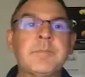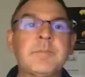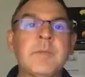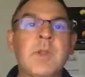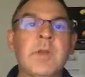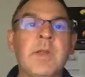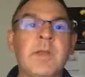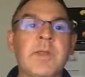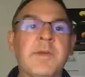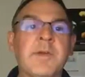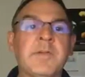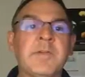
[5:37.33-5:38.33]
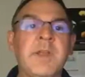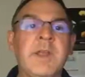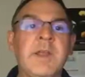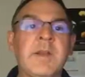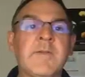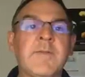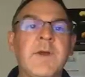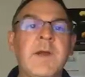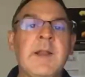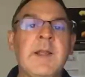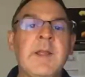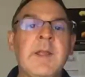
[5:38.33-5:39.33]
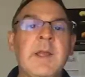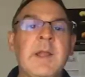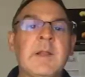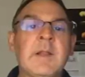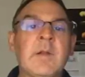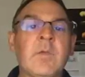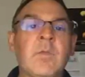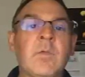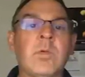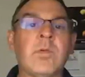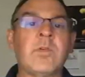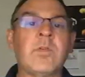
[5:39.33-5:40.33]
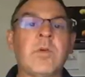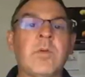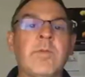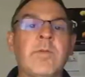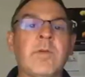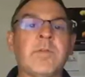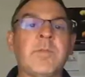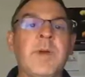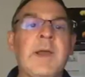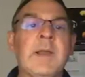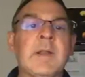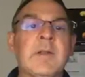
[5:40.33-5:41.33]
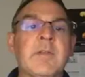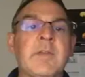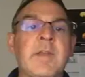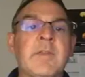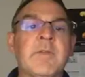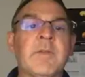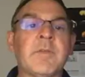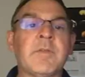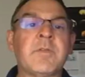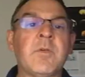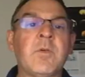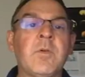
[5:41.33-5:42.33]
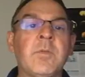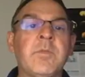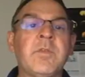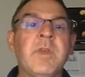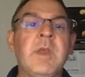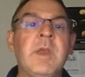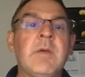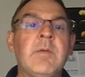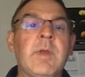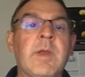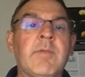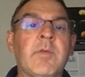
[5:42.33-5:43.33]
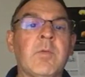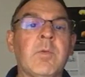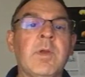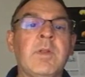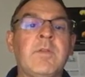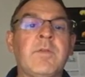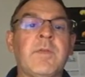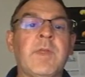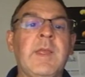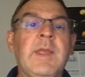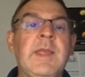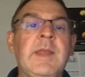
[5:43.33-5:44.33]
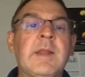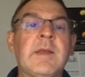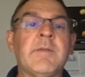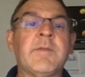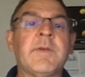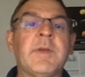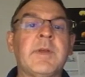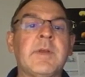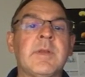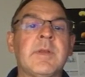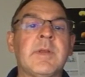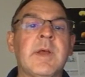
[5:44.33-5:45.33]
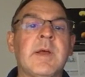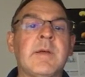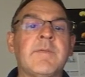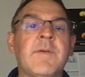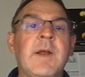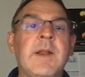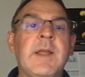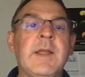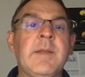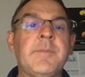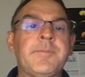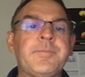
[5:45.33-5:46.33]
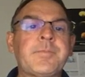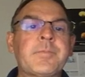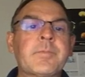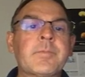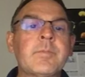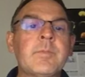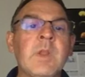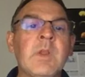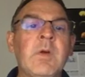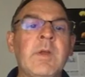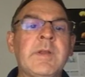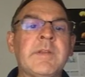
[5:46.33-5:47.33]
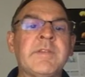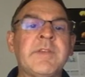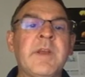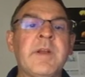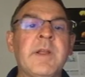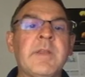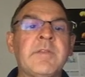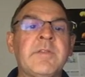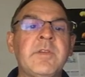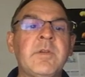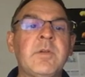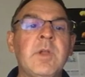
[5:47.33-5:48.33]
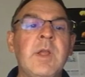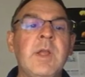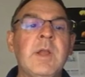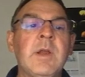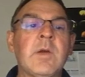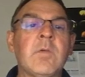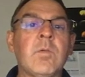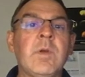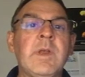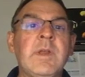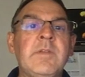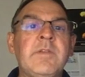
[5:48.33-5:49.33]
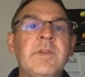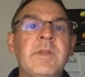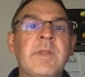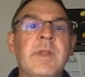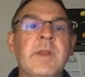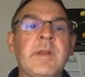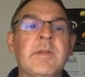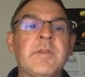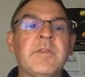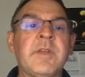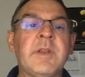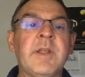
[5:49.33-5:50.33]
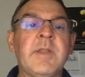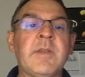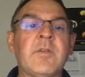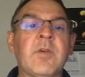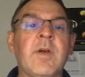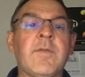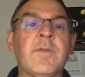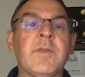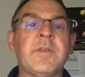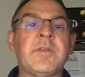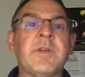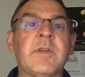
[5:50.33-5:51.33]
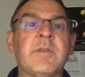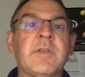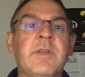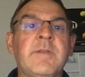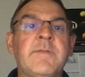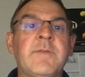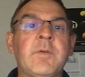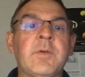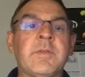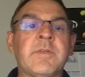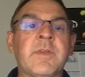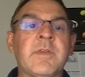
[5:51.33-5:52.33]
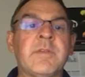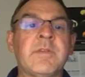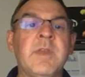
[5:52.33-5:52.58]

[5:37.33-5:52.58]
Looking Thursday into Friday, a little short wave goes by, a little chance of those storms. We have the ridge for the heat of Friday. Going into Saturday, still a ridge, and then into Sunday, the trough really starts to influence us.